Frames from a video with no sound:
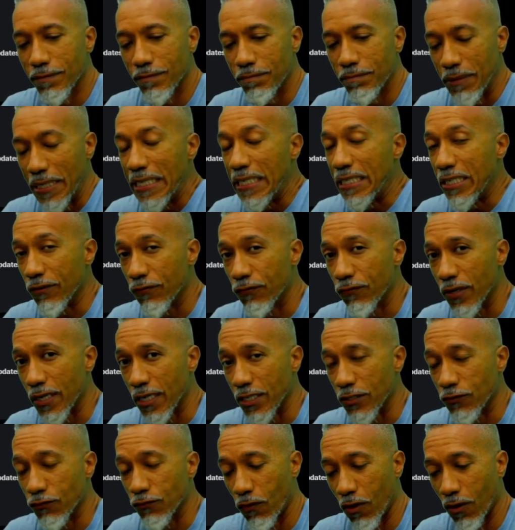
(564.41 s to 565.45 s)
be different
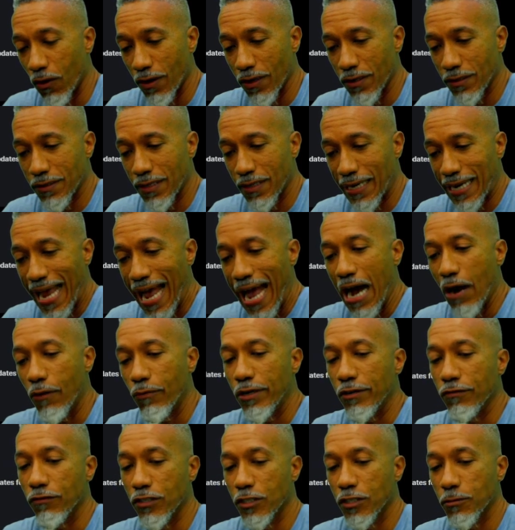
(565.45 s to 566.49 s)
as far as like how
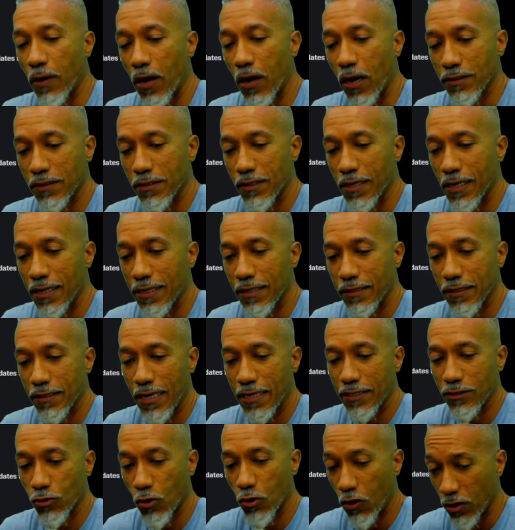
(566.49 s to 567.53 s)
he responds
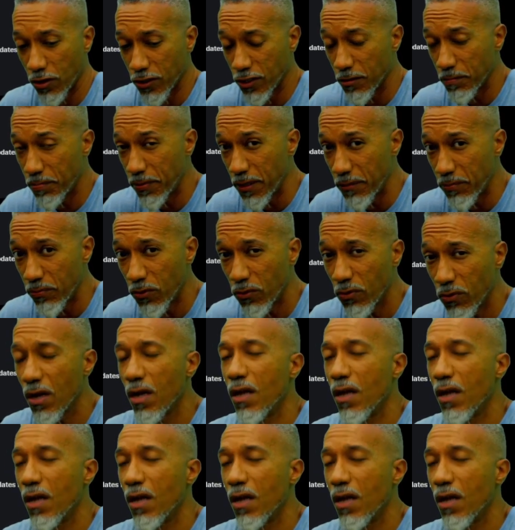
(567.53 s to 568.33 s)
and talks to people.